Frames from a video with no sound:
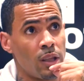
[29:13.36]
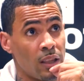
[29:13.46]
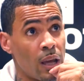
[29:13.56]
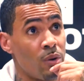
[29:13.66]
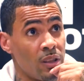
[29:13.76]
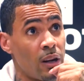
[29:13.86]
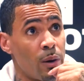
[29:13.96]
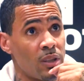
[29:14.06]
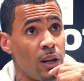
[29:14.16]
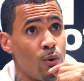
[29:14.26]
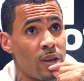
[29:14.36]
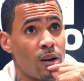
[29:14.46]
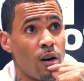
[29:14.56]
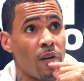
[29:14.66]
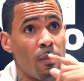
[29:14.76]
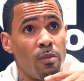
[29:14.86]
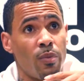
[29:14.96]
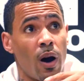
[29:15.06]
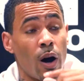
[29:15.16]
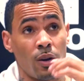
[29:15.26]
There was a little kick-off. I remember
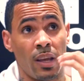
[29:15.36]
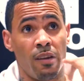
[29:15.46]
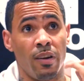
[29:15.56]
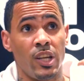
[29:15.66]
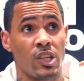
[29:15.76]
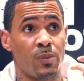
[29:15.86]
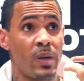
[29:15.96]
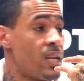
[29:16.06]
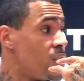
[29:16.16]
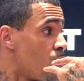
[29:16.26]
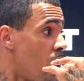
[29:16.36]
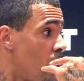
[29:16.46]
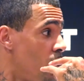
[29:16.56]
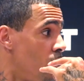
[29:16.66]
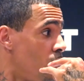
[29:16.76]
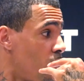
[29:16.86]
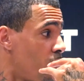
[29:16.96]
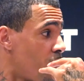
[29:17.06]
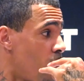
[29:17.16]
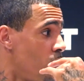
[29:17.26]
I could hear Alicia speaking to her on the
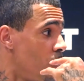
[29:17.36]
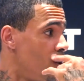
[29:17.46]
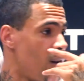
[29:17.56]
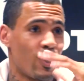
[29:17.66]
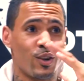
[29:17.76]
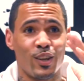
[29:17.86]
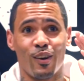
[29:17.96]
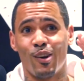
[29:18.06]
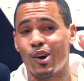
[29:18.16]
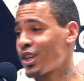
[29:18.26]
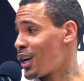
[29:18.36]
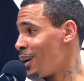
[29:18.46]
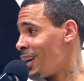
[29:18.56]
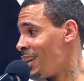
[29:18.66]
phone. I could just hear a lot of shouting.